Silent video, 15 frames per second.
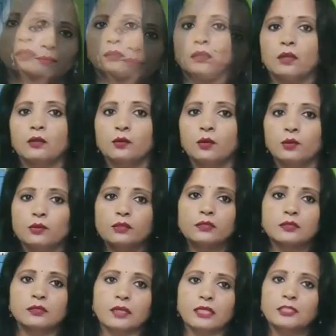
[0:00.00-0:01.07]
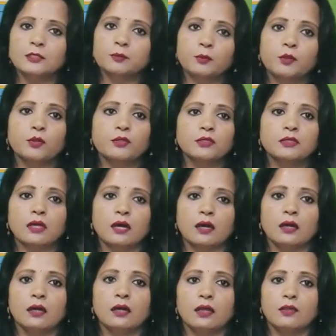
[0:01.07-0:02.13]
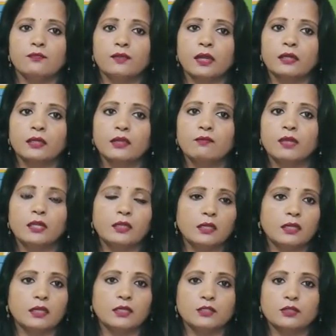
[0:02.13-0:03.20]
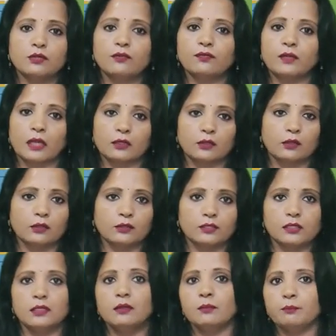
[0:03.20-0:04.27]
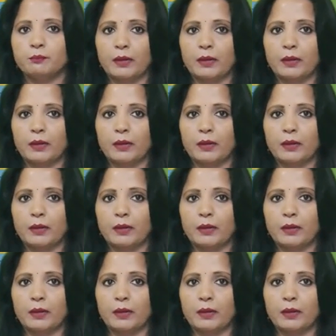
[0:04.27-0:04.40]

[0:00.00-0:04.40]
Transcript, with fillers: The course explores the effective integration of technology,